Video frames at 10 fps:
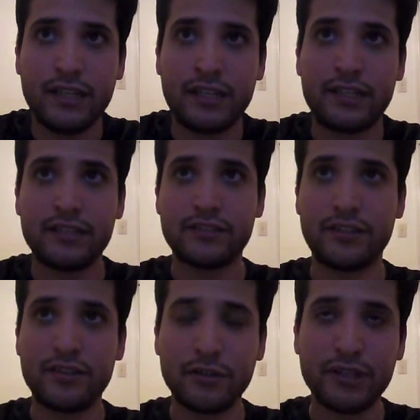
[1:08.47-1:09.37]
It is
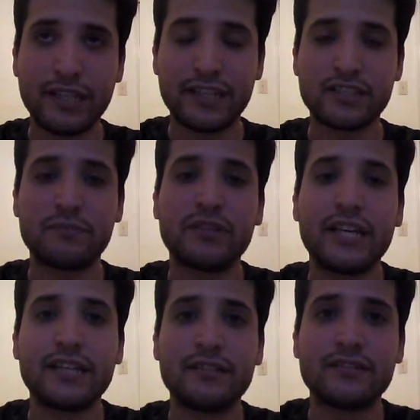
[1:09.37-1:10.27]
a theory that
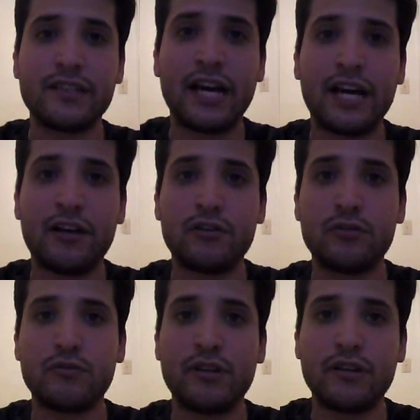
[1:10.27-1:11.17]
explains
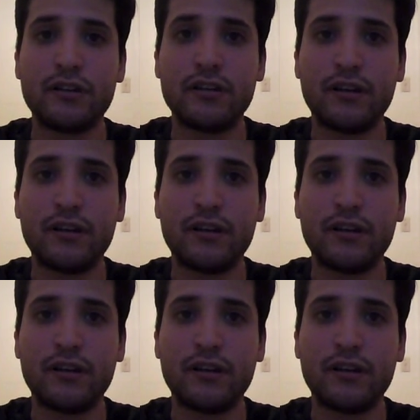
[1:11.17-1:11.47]
how